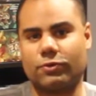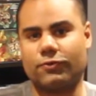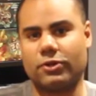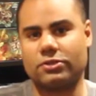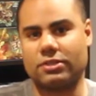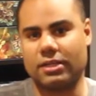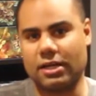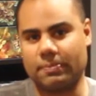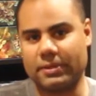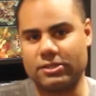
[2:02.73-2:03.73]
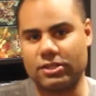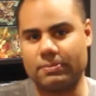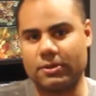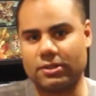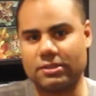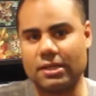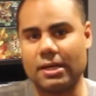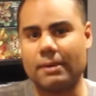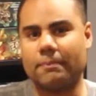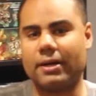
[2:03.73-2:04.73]
refers to the R P G books,
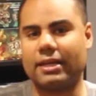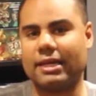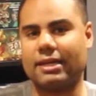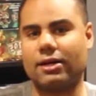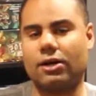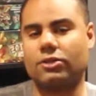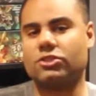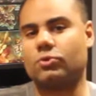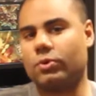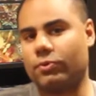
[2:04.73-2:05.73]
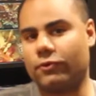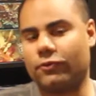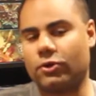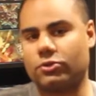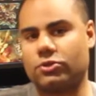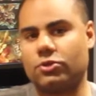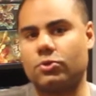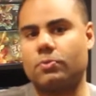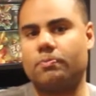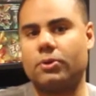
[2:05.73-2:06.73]
but it also will refer
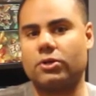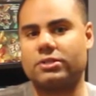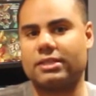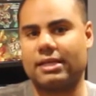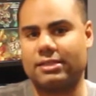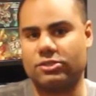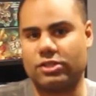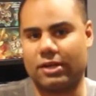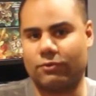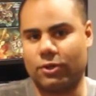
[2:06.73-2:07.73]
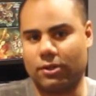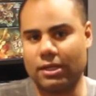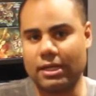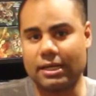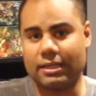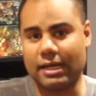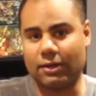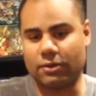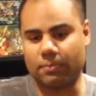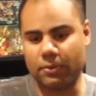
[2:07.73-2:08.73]
to books in general.
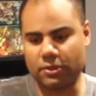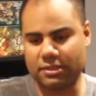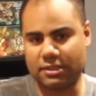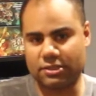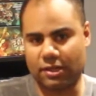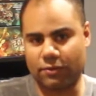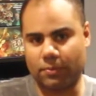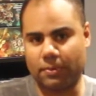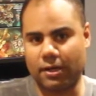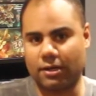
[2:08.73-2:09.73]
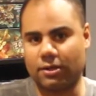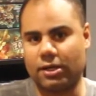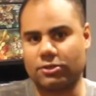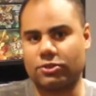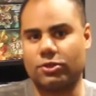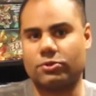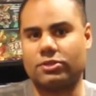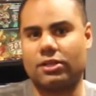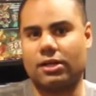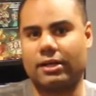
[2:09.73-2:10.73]
Now, the books in general part also
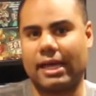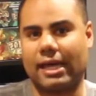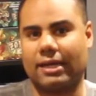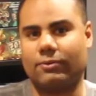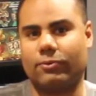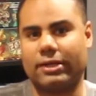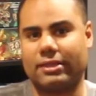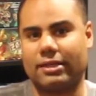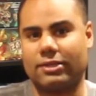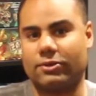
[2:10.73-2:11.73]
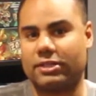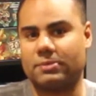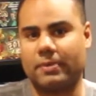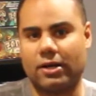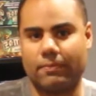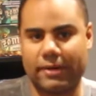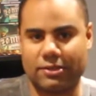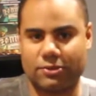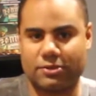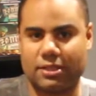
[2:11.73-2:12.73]
goes along hand with the other
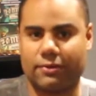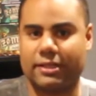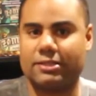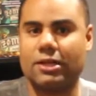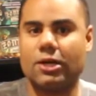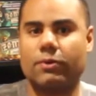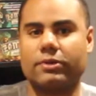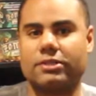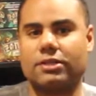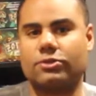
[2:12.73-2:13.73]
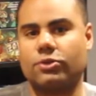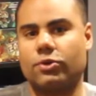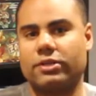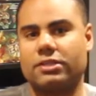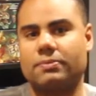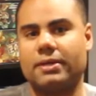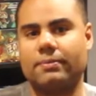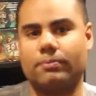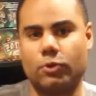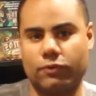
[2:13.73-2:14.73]
experimental series, which is also going to be
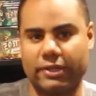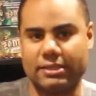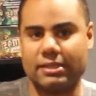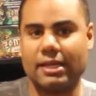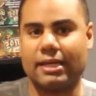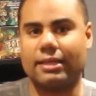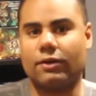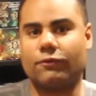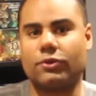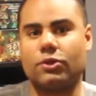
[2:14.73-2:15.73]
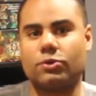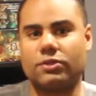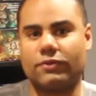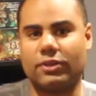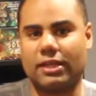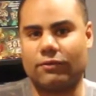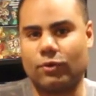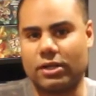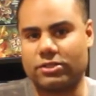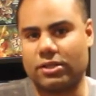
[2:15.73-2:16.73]
movies. Now, for those of you that have
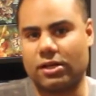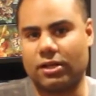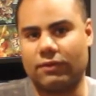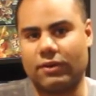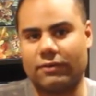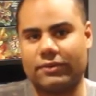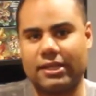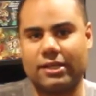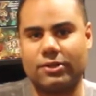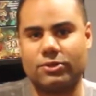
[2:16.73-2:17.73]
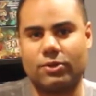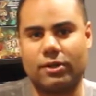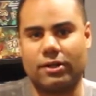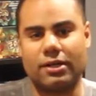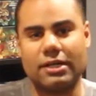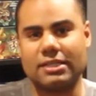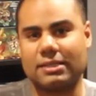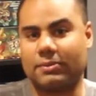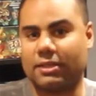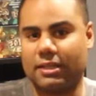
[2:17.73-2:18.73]
watched all of our videos or
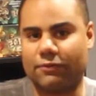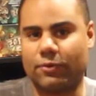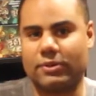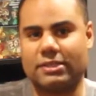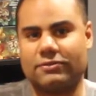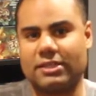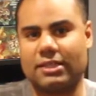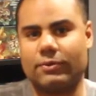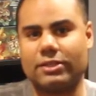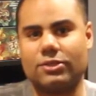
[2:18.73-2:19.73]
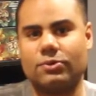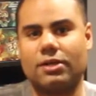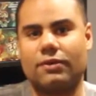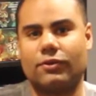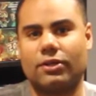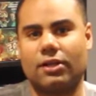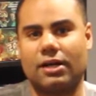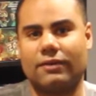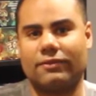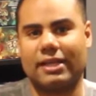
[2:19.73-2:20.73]
some of the different ones, I've seen that we do cover a
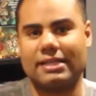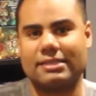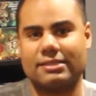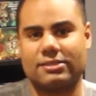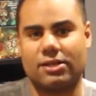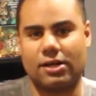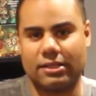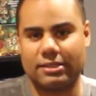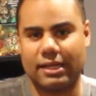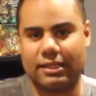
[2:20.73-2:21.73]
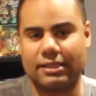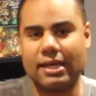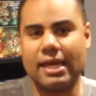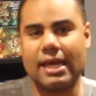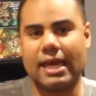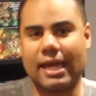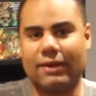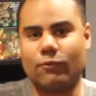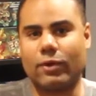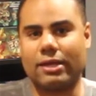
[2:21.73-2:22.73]
lot of licensed content.
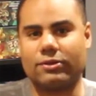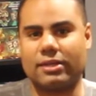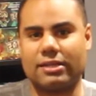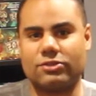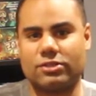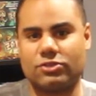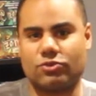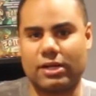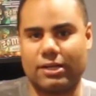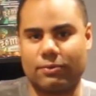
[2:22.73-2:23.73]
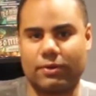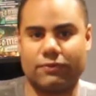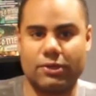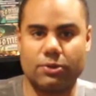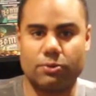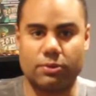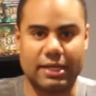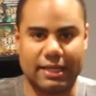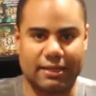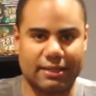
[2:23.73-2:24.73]
And rather than just try to review
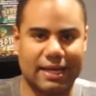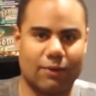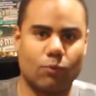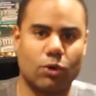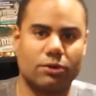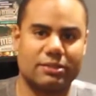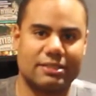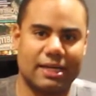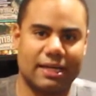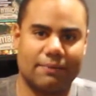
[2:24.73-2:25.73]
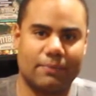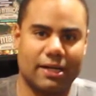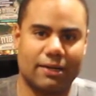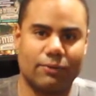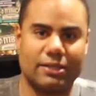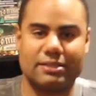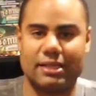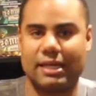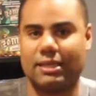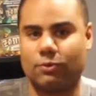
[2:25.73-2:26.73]
like that world setting by what's
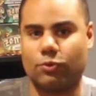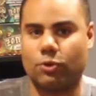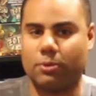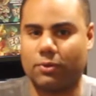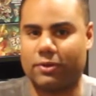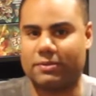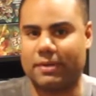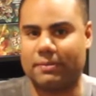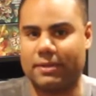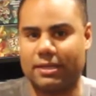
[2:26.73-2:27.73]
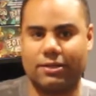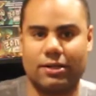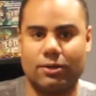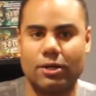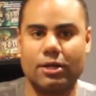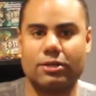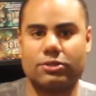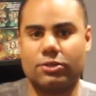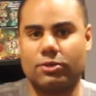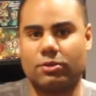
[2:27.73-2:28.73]
in the rulebook, which may be, you know,
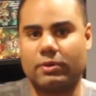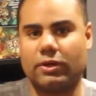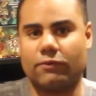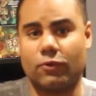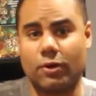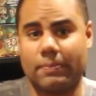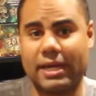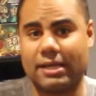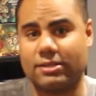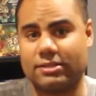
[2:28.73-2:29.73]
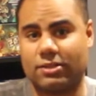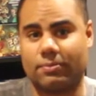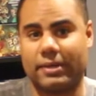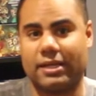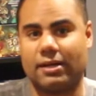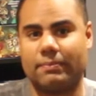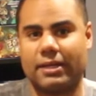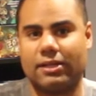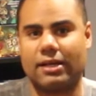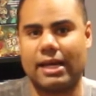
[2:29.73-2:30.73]
two, three, or four pages, and there may not
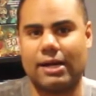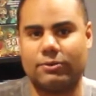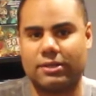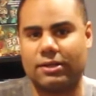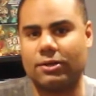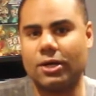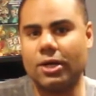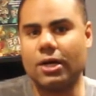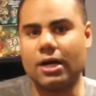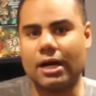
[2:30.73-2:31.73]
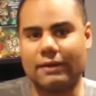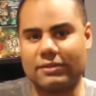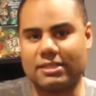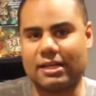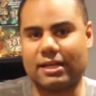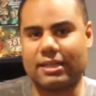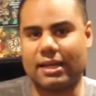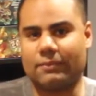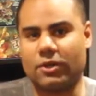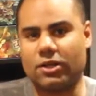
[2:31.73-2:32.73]
be a lot out there, I've decided
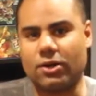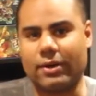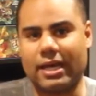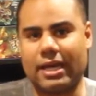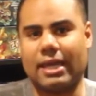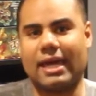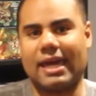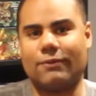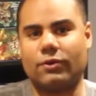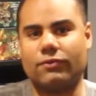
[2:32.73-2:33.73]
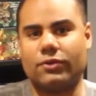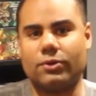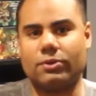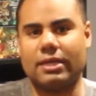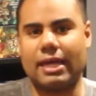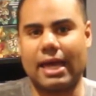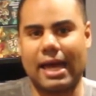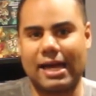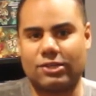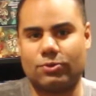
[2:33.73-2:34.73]
that I'm going to go ahead and review the
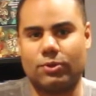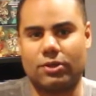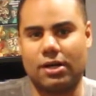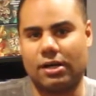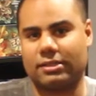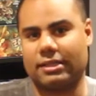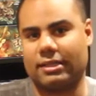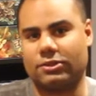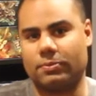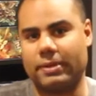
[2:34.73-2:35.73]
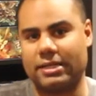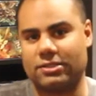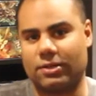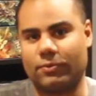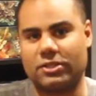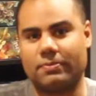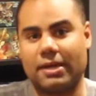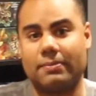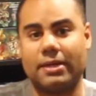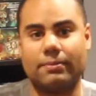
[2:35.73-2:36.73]
actual content that they're based on, which
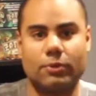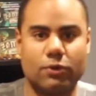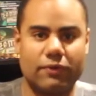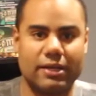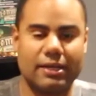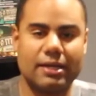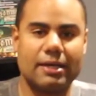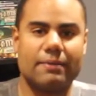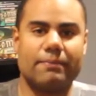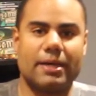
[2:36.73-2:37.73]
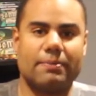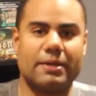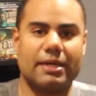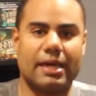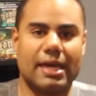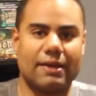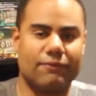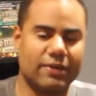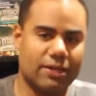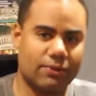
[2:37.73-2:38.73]
may be a movie, maybe a
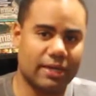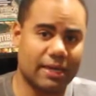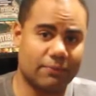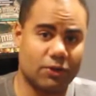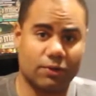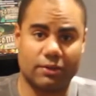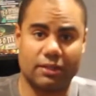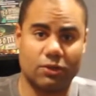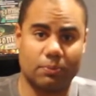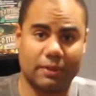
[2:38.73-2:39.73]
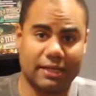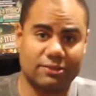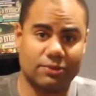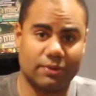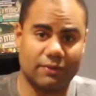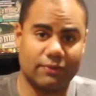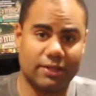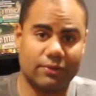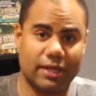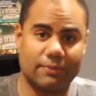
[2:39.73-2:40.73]
video game, currently no plans to do any
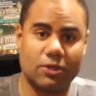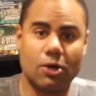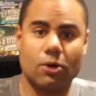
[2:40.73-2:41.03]
video games,